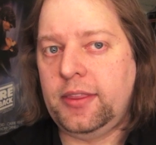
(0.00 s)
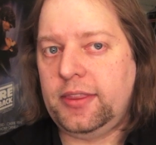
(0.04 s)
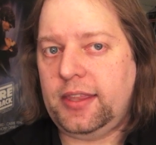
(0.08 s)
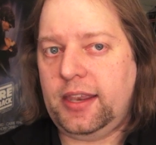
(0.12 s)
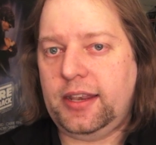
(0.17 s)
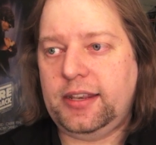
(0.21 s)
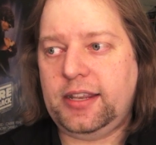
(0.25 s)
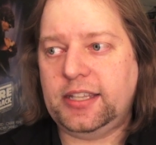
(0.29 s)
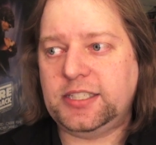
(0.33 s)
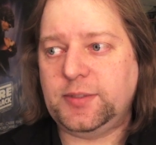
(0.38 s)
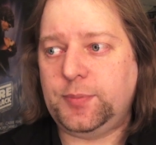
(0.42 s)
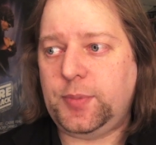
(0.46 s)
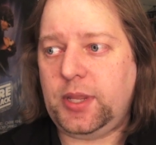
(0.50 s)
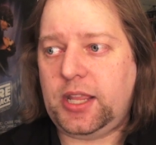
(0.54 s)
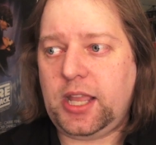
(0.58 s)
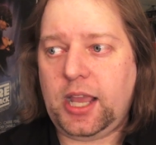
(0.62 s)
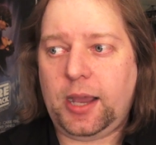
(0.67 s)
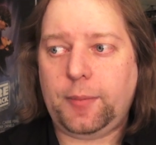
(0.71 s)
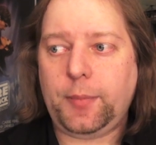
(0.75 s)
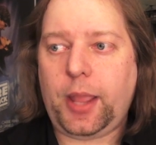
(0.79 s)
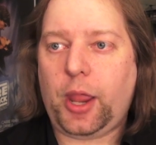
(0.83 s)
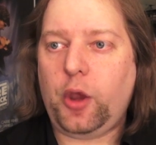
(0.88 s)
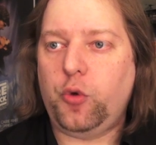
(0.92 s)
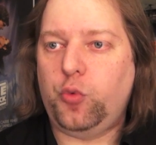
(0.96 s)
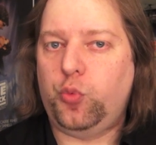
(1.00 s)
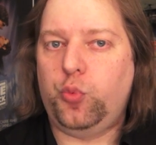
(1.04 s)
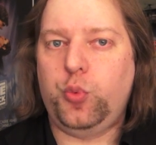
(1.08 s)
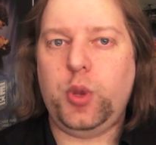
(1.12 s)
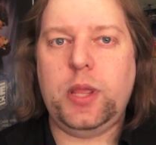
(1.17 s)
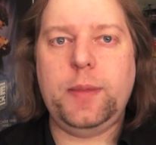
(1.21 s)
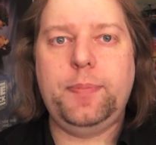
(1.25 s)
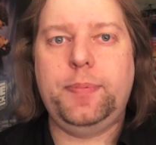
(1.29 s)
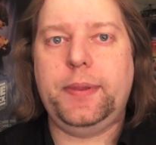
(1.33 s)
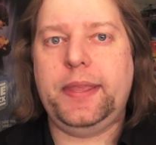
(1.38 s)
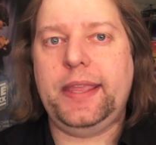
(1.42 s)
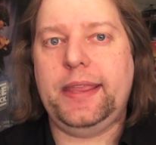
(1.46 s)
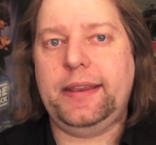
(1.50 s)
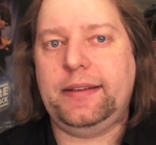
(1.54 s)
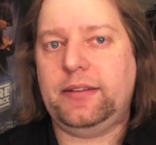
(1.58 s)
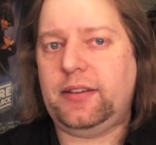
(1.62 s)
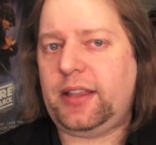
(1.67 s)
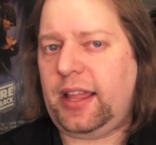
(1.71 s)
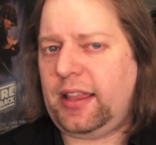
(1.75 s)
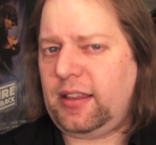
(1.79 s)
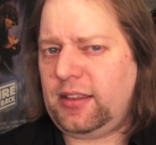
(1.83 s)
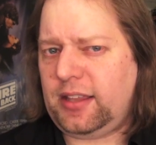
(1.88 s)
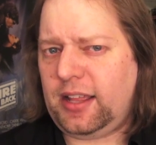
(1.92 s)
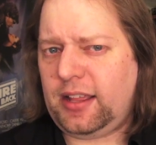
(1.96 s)
that it doesn't become a repeat
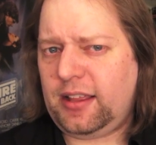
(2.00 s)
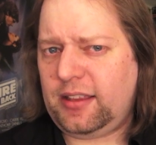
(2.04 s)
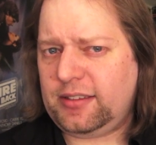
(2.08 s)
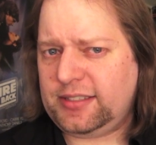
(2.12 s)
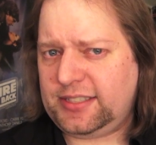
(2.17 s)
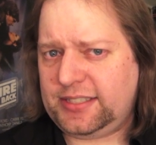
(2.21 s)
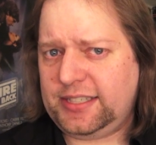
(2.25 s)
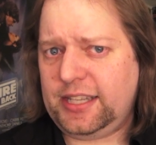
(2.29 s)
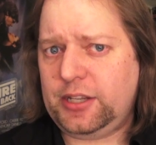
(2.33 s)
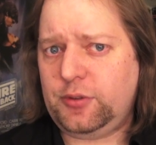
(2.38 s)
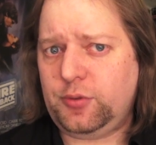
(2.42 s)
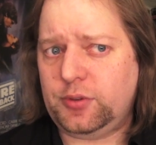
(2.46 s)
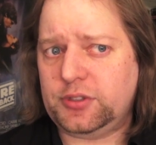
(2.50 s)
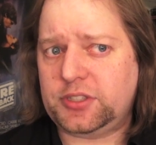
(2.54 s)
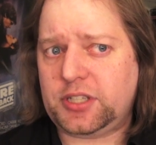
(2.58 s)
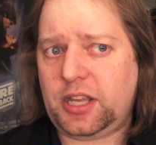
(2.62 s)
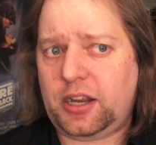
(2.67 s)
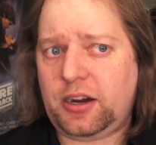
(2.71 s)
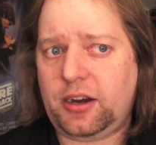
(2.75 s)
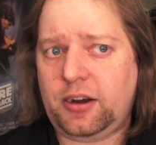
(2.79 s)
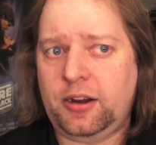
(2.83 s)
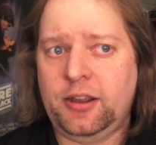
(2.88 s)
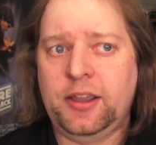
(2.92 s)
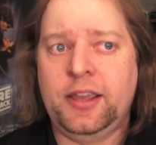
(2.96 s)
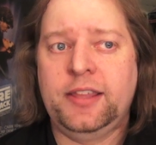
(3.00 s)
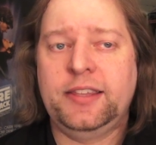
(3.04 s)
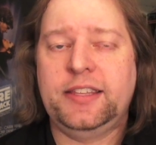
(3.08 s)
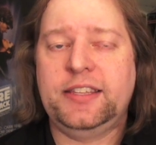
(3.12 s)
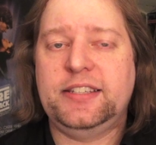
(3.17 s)
like a lot of sequels are.